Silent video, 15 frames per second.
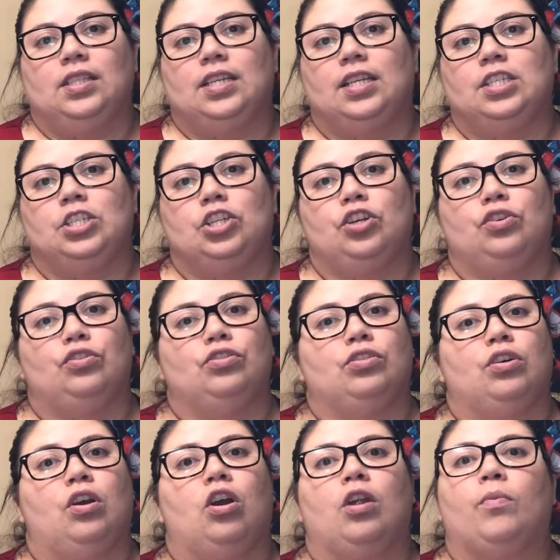Tanjiro is
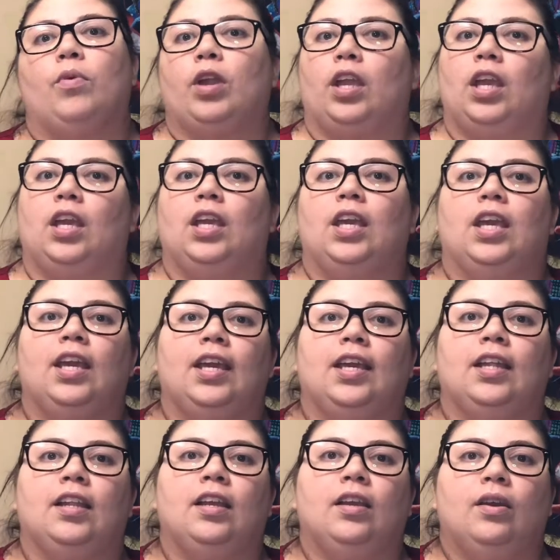a hardworking
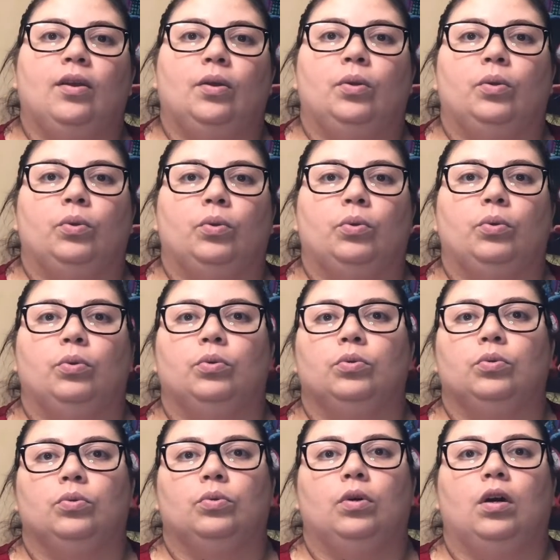kid
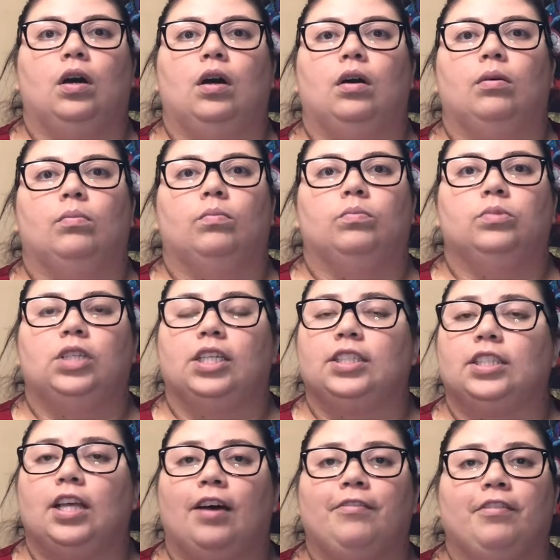who
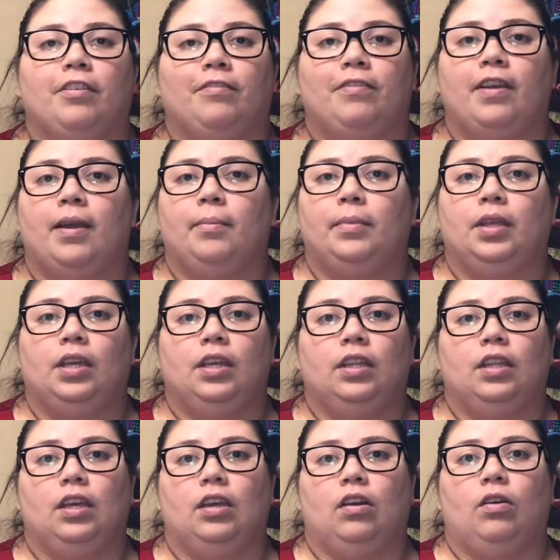does a lot for the family.
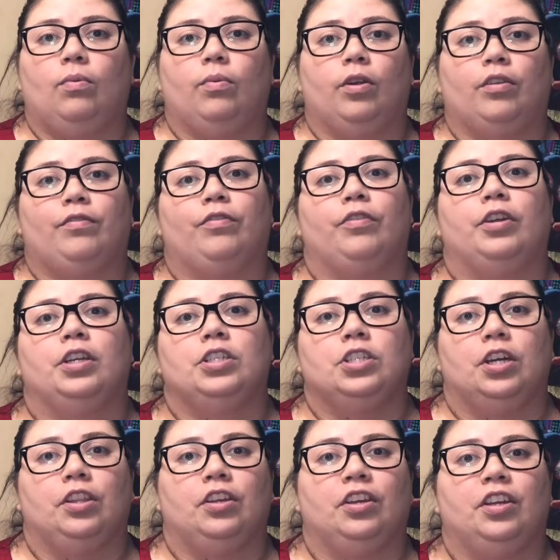They all work for
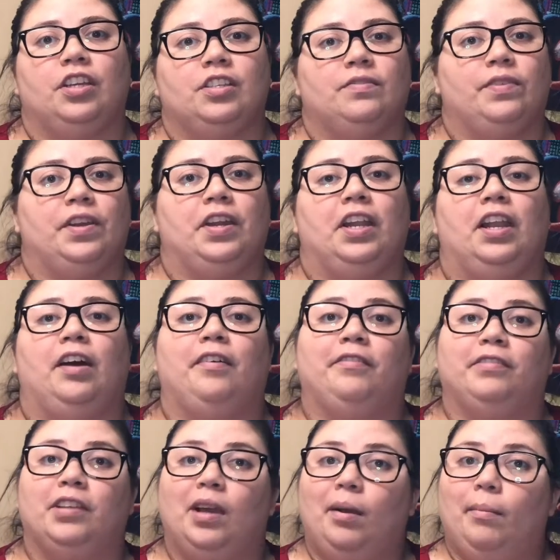each other. He's very
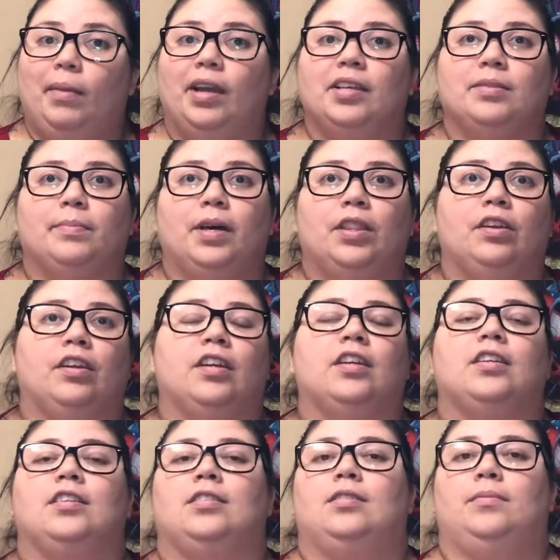loved by his mother,
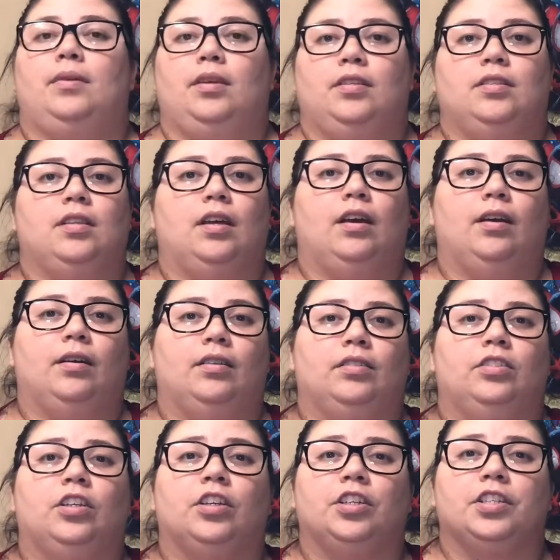his
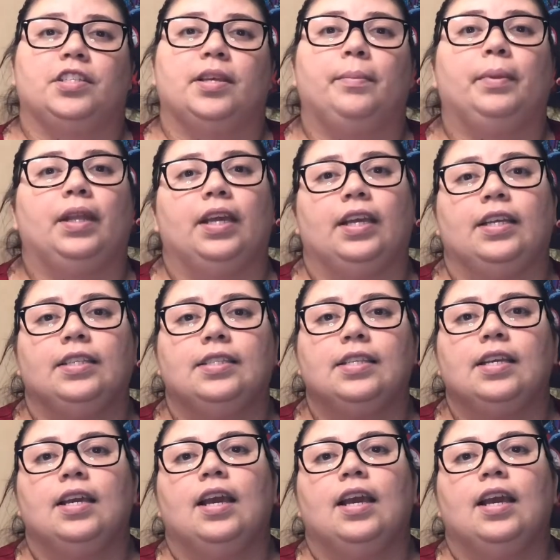younger siblings.